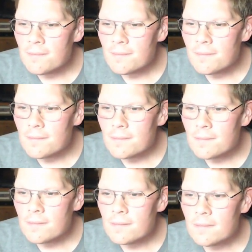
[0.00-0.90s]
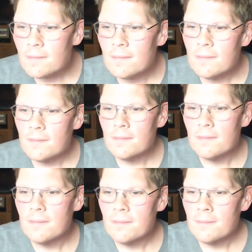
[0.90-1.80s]

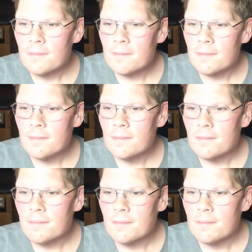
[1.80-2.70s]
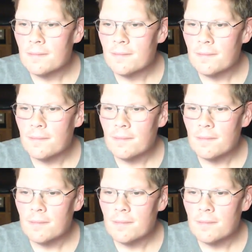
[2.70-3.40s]
[no speech]